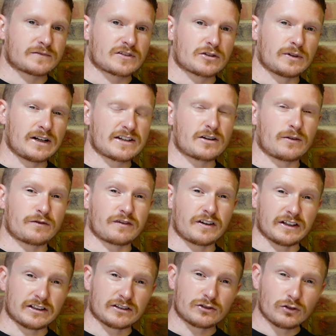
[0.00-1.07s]
So unless I'm
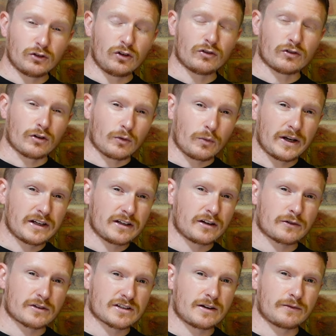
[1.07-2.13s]
fitting a door or a
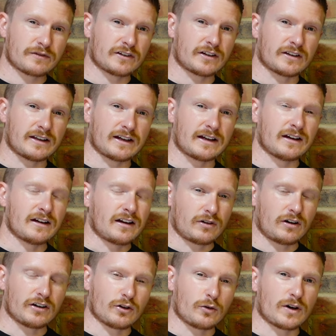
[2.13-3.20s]
window or something like that,
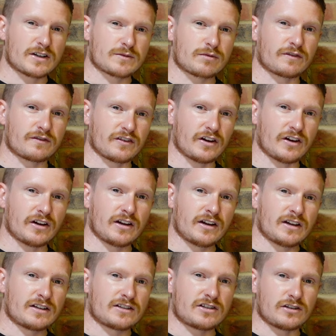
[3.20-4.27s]
I always prefer
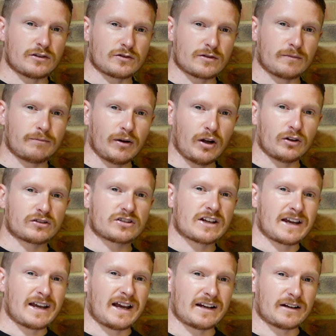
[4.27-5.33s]
to use a bolt
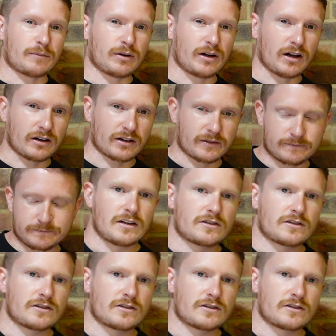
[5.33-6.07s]
and a plug.